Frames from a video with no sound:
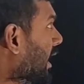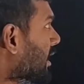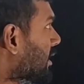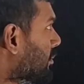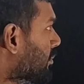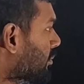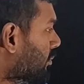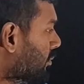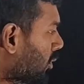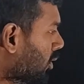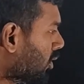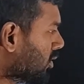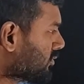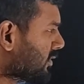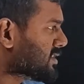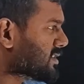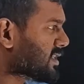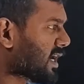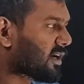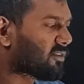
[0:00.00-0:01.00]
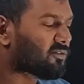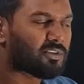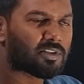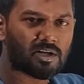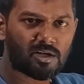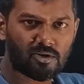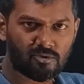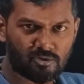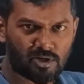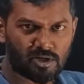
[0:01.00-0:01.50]
again both will start
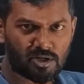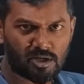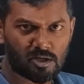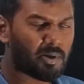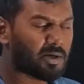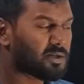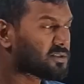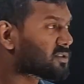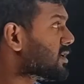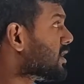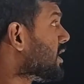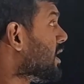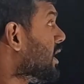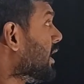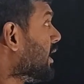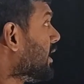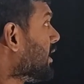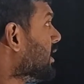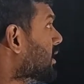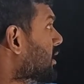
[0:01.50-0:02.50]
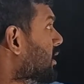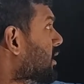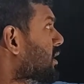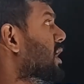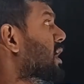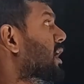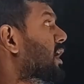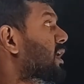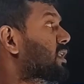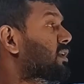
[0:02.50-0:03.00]
with the different elements.
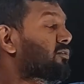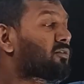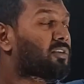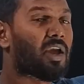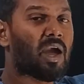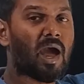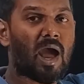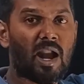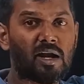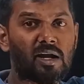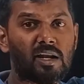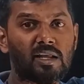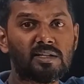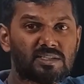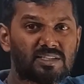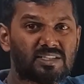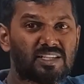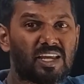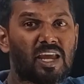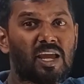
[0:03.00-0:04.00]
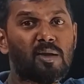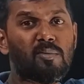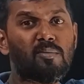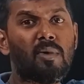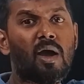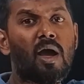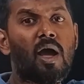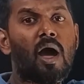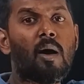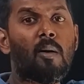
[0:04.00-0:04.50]
Here we had
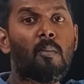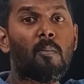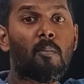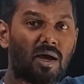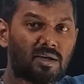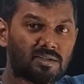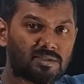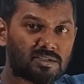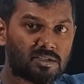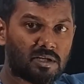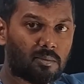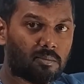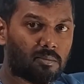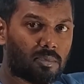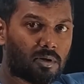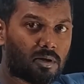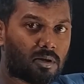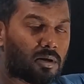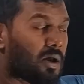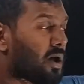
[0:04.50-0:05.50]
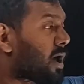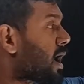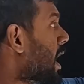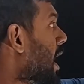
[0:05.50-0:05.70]
same mass number,